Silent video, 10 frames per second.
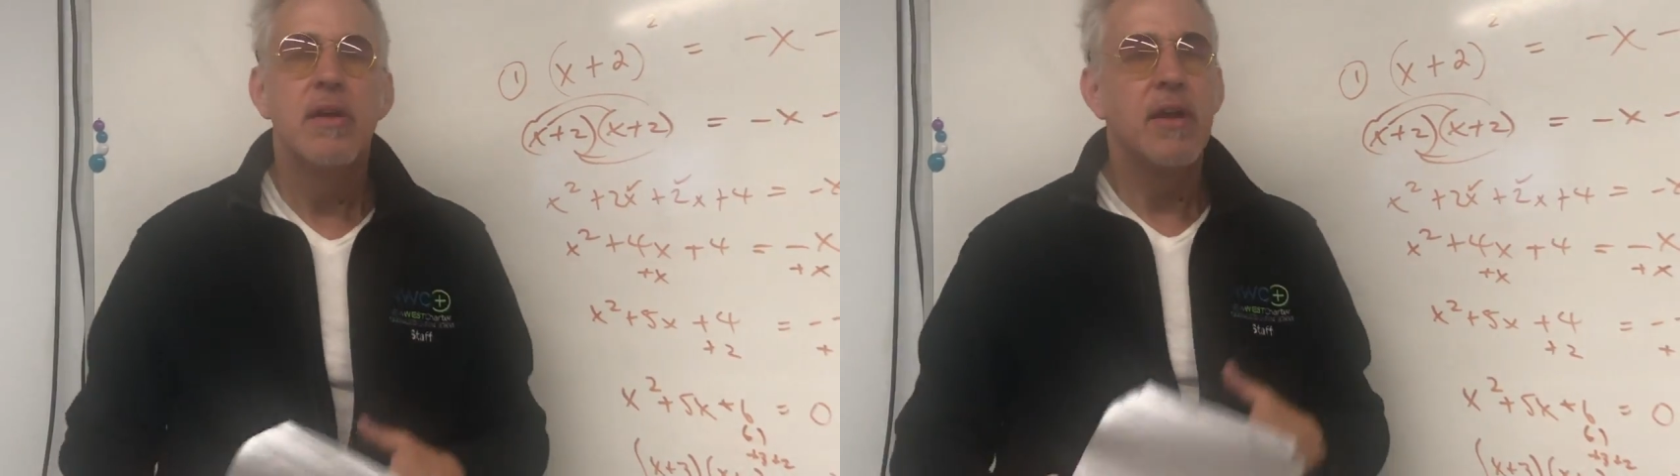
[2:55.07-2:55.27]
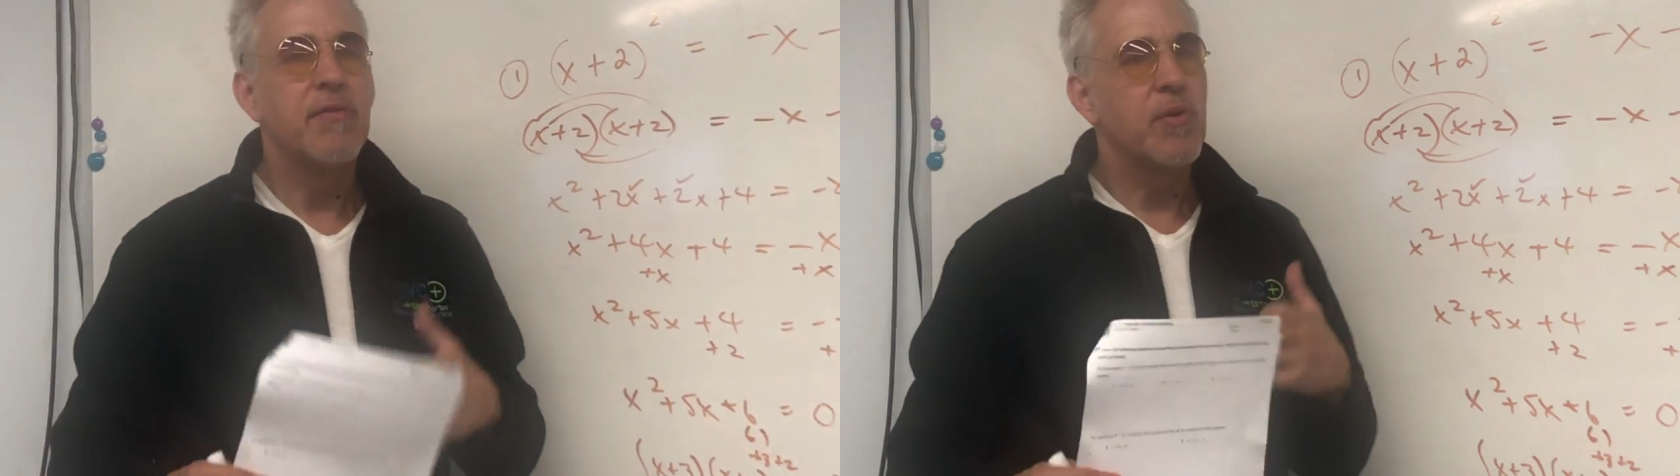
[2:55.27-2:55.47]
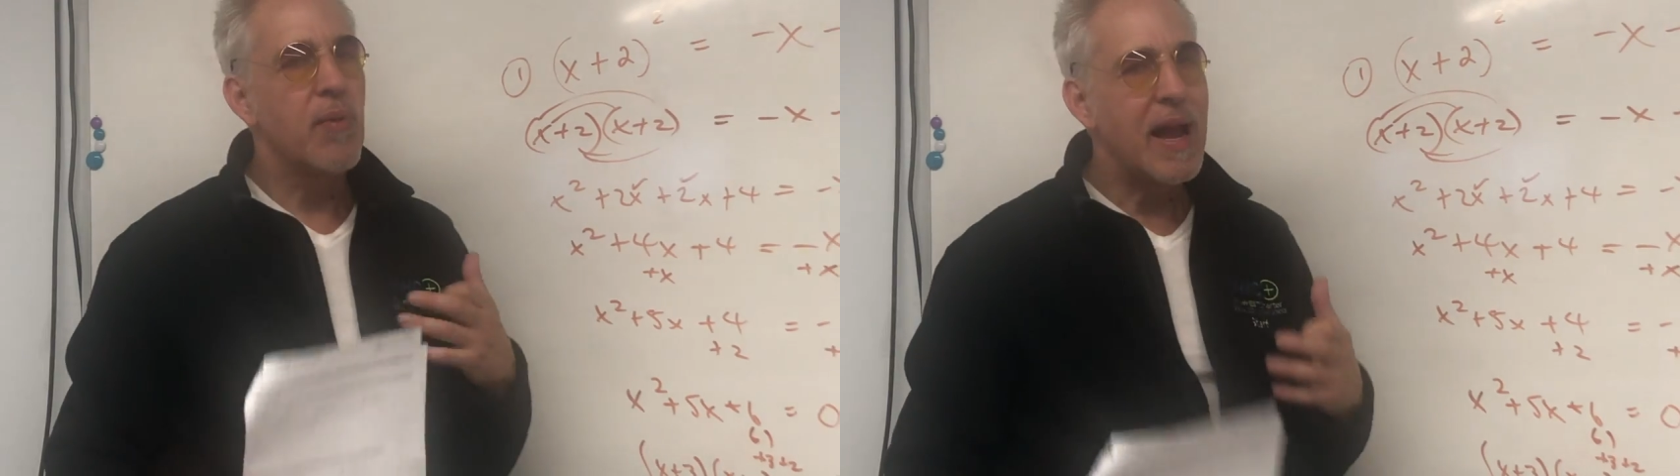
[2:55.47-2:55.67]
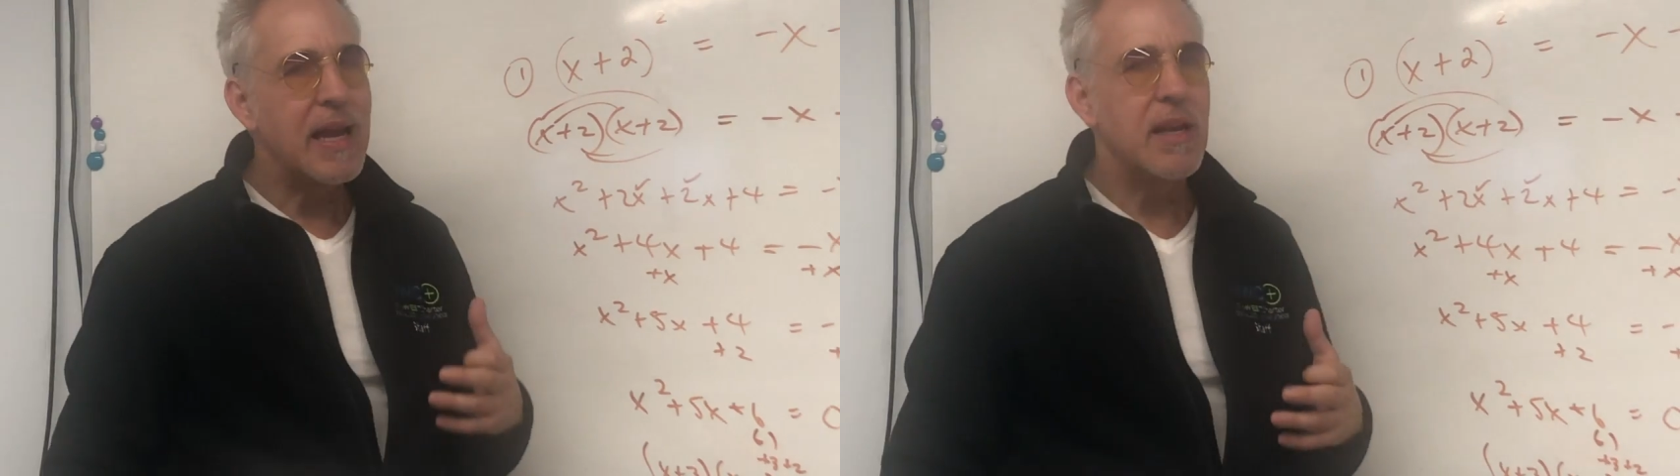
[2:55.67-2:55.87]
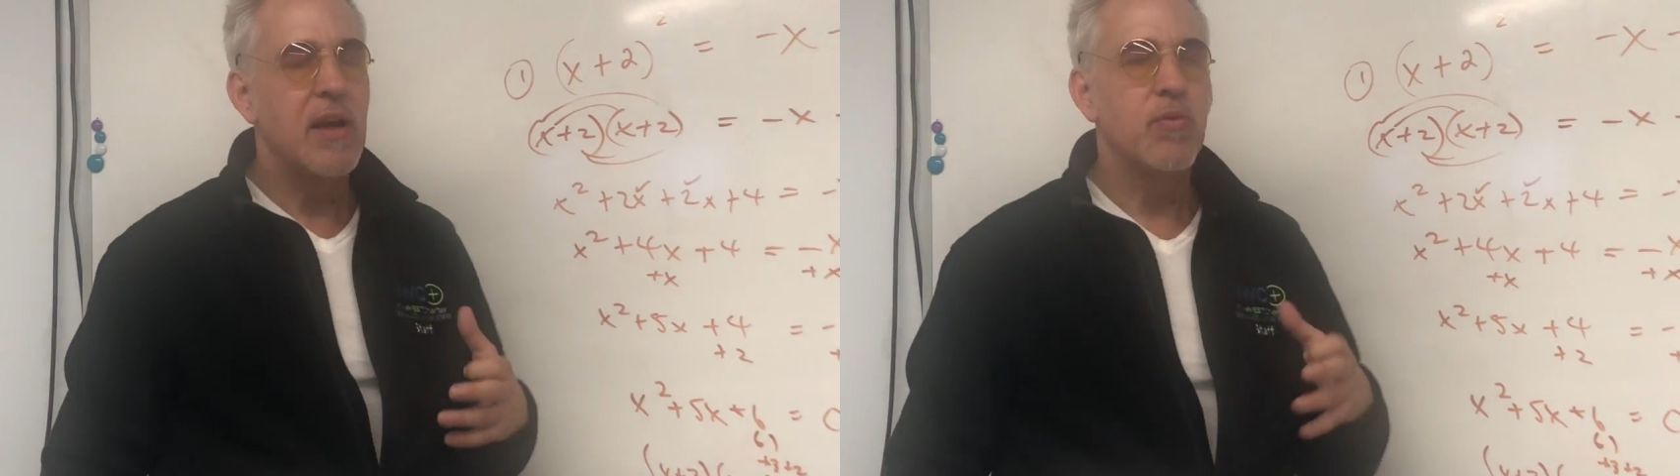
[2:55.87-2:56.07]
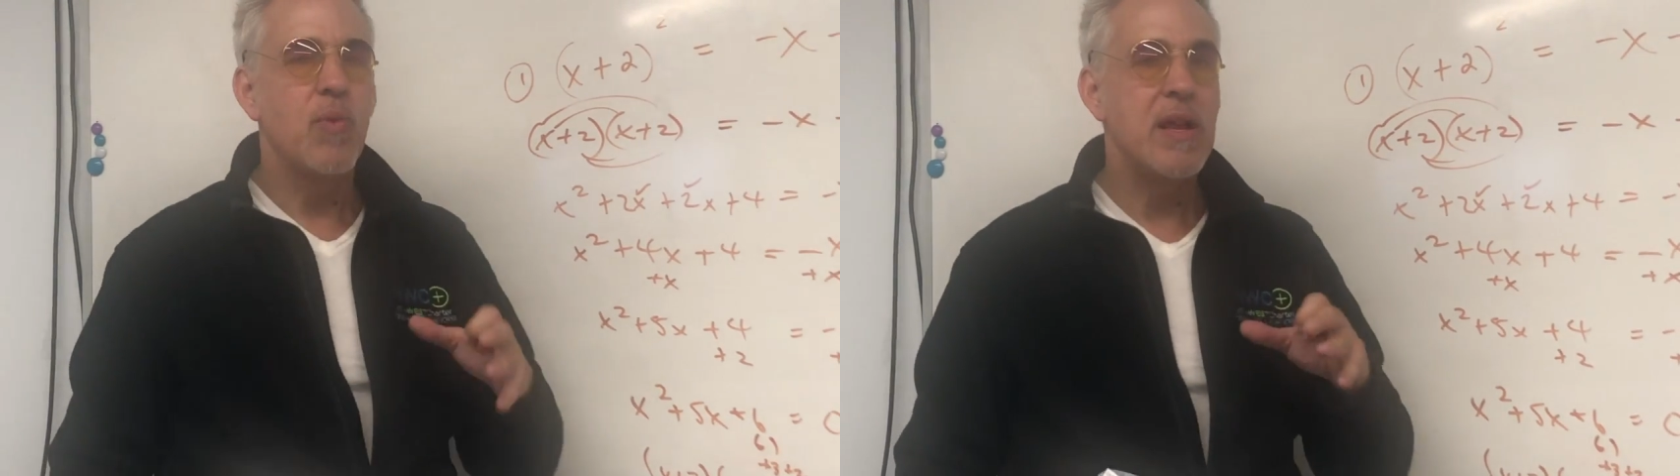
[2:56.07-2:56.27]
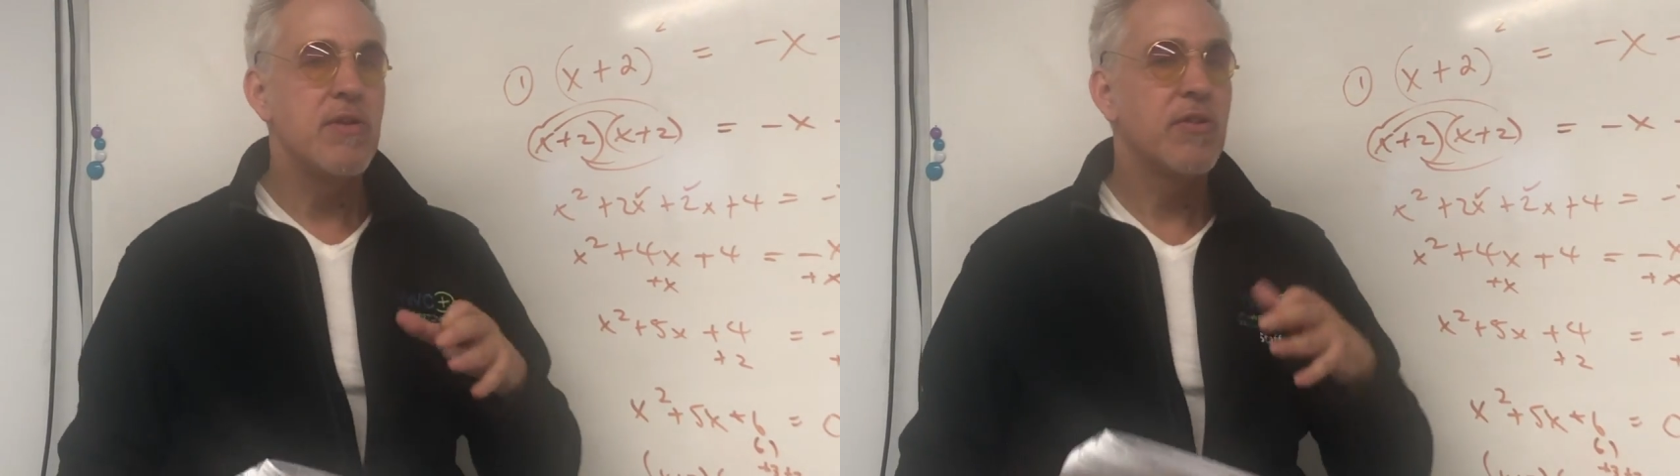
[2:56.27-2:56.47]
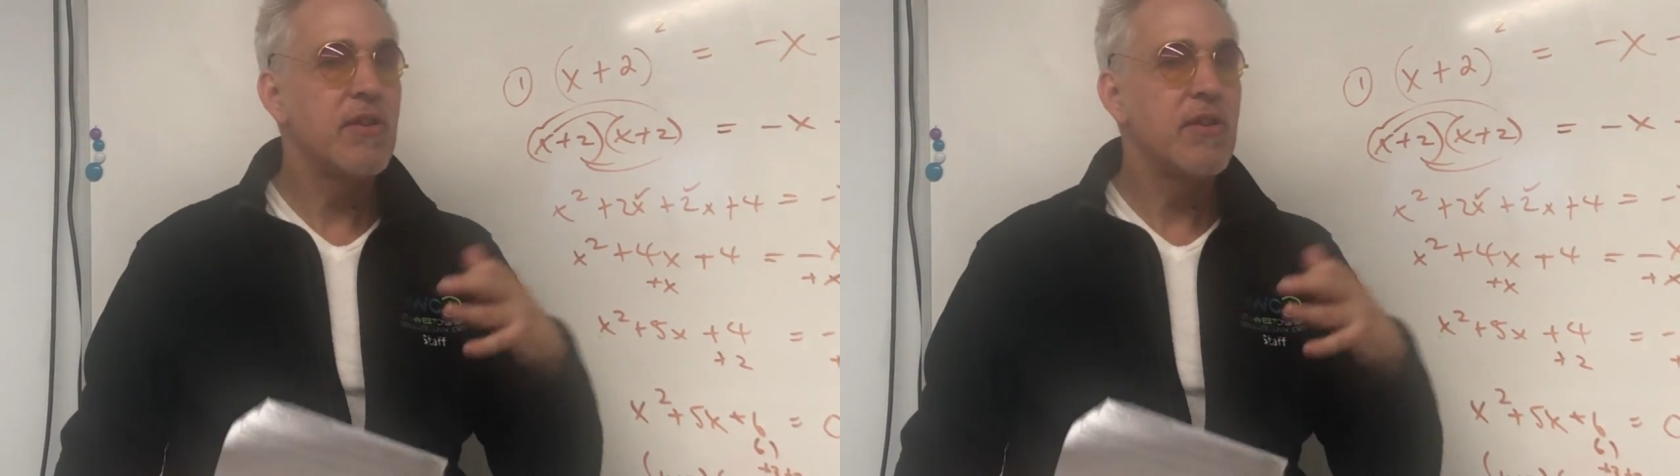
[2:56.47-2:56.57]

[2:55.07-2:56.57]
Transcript: You have to recognize when you're